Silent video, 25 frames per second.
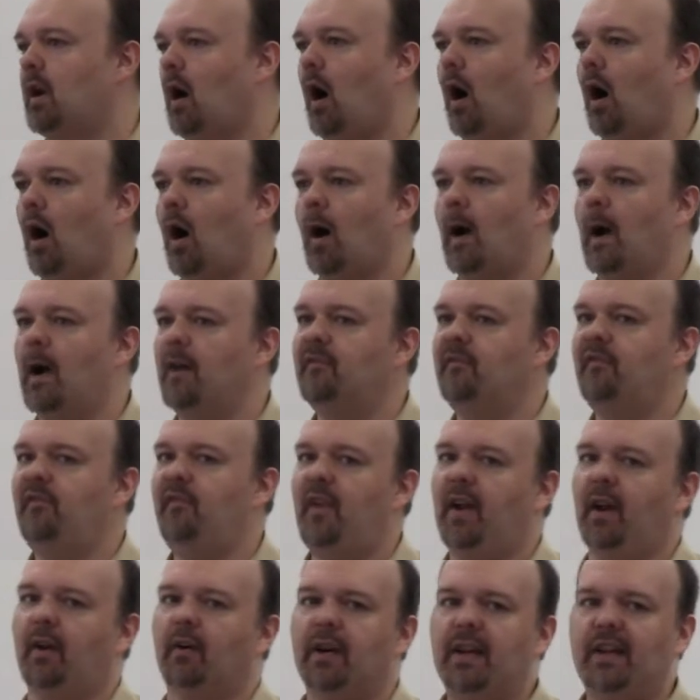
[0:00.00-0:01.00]
are a
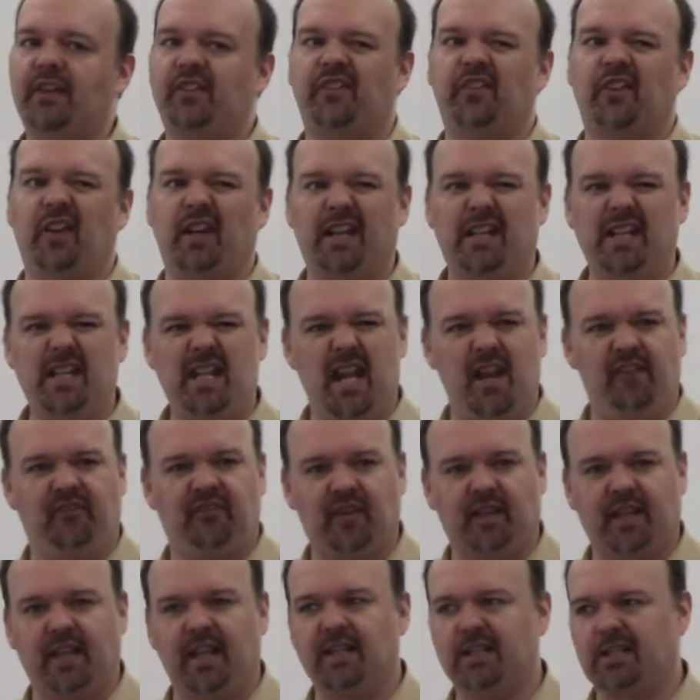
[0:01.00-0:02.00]
very
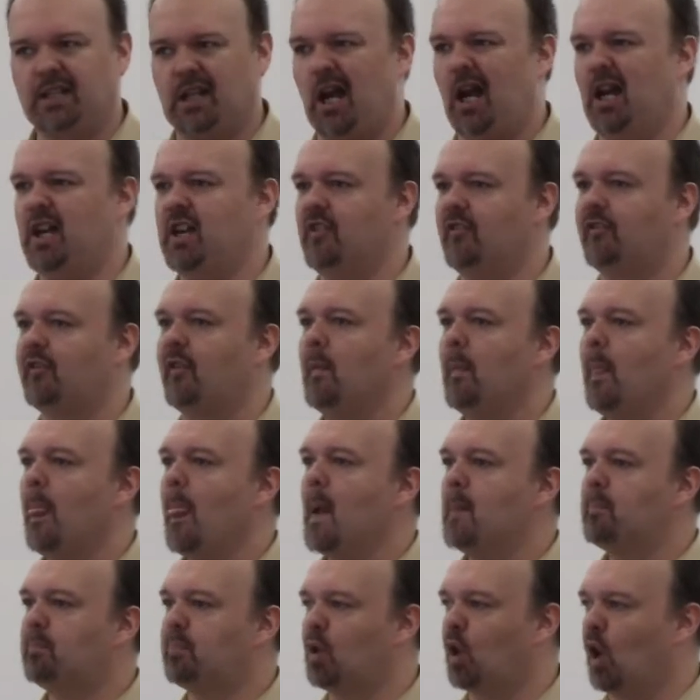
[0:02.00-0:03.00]
significant kind of
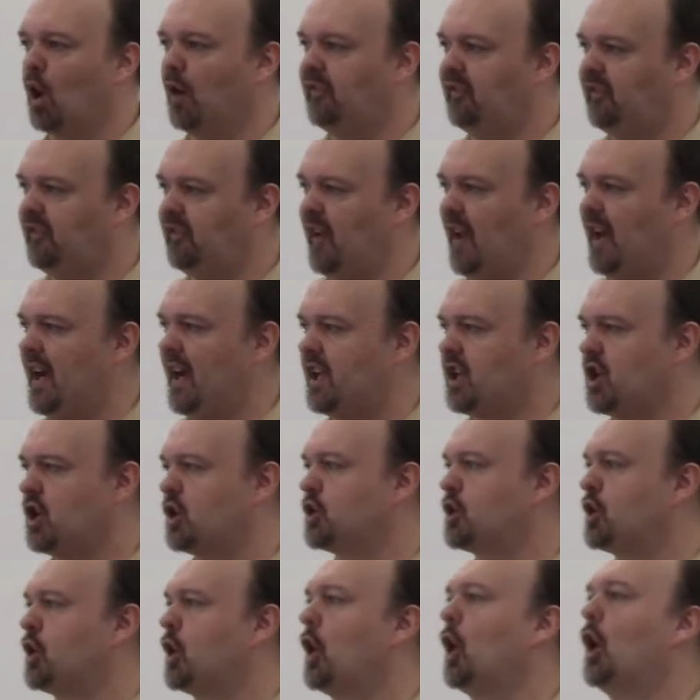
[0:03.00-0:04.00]
prophetic
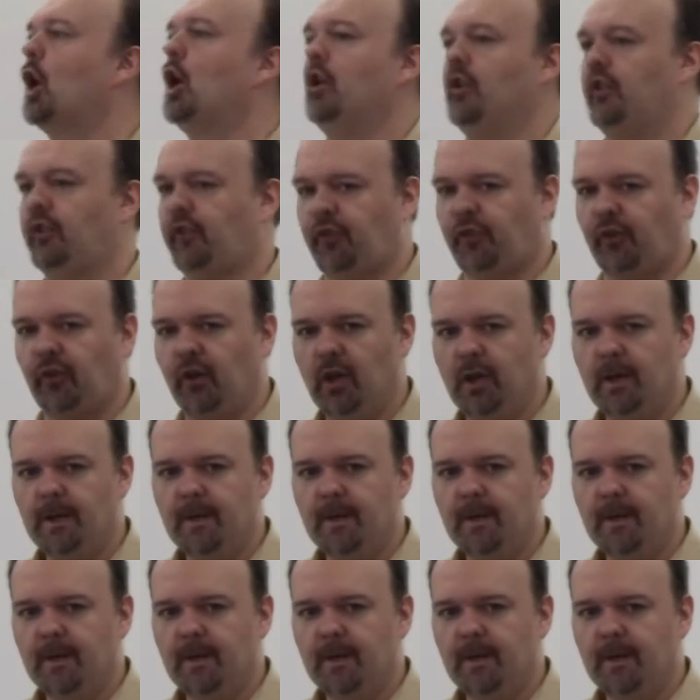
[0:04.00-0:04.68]
curse